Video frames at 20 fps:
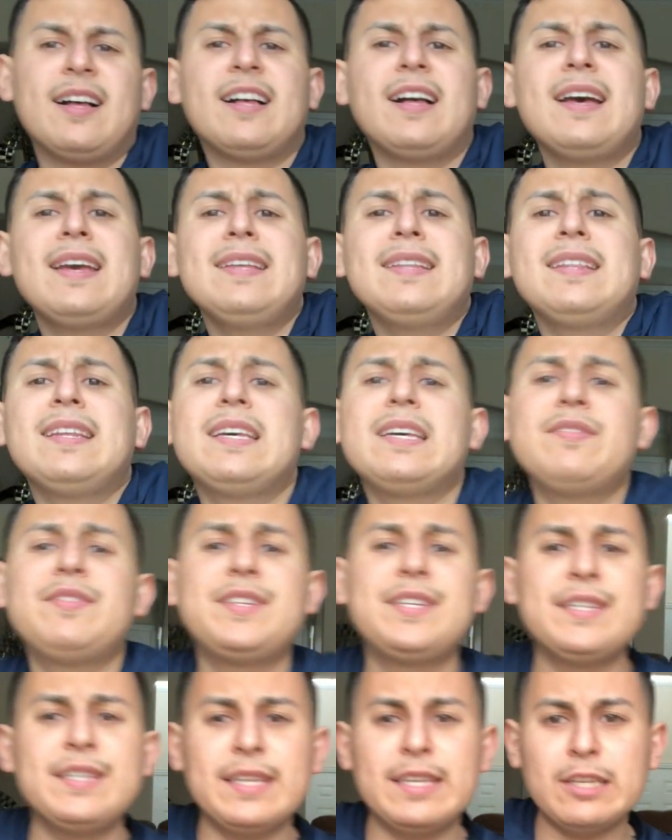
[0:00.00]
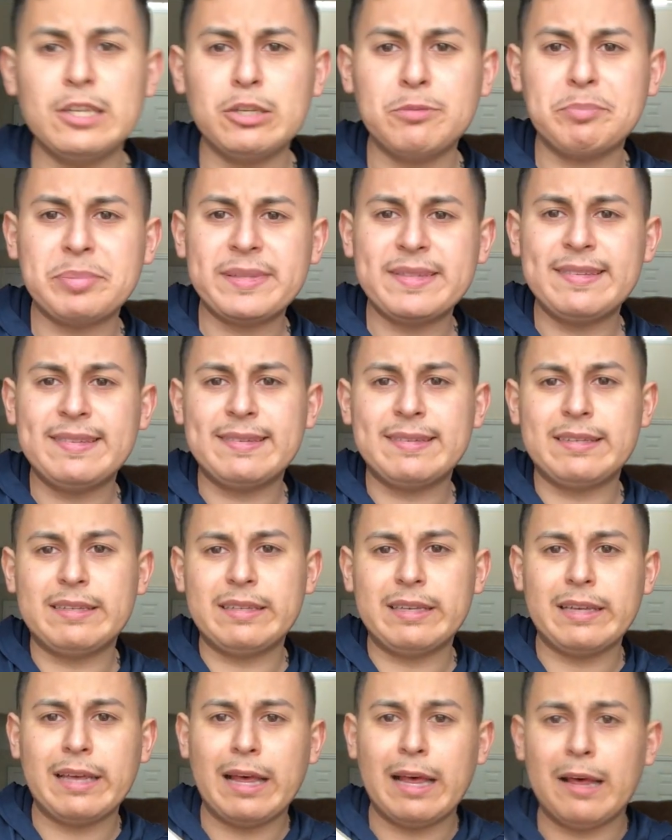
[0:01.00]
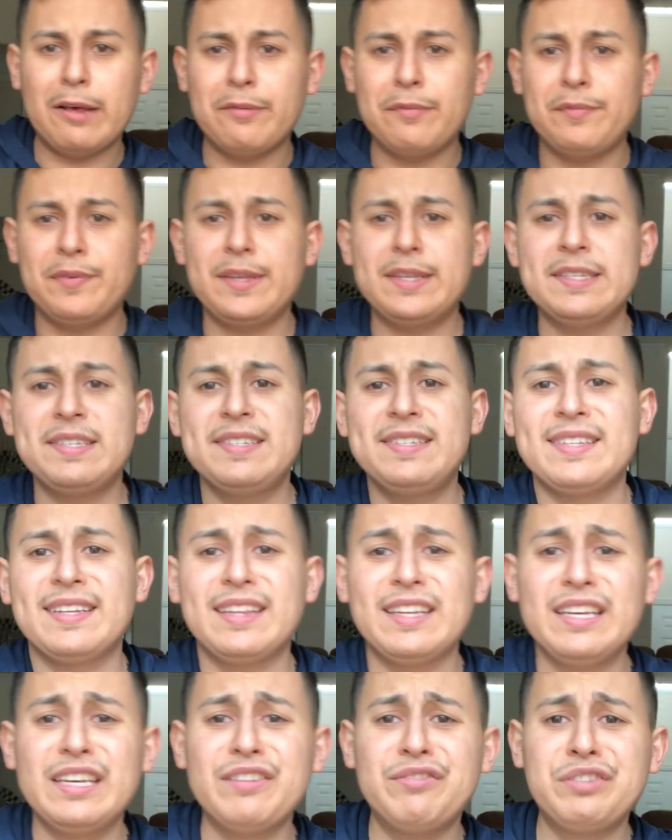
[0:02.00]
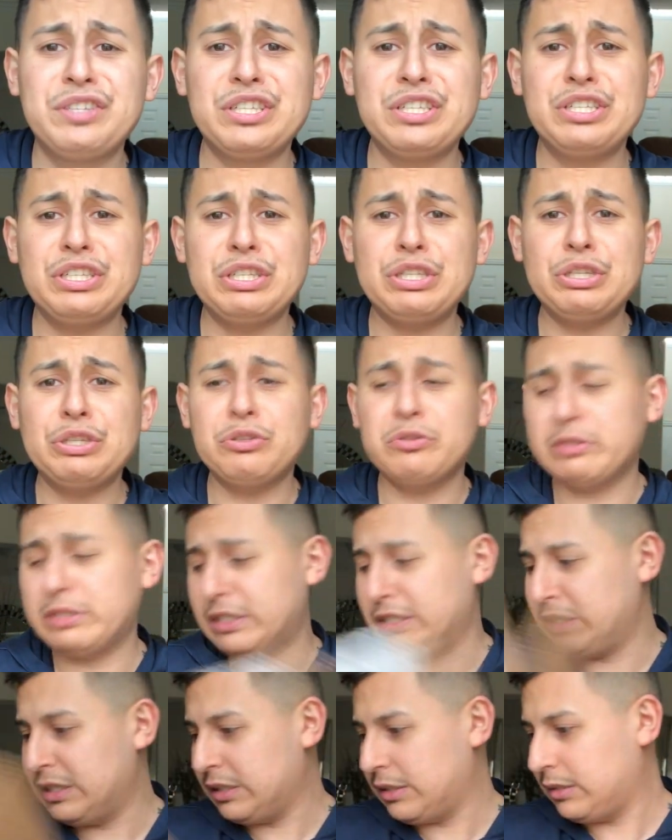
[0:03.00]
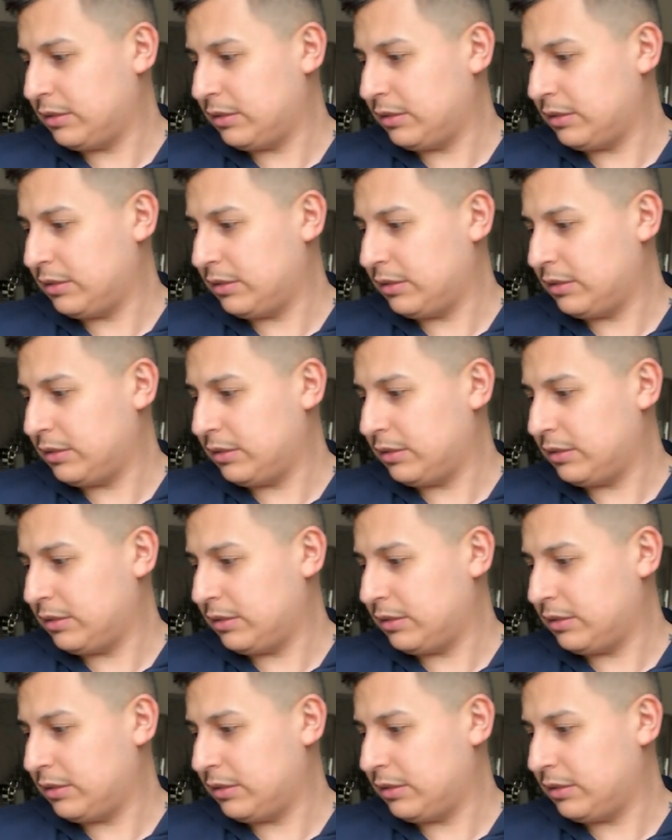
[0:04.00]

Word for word: I love to open stuff. I just love to do it.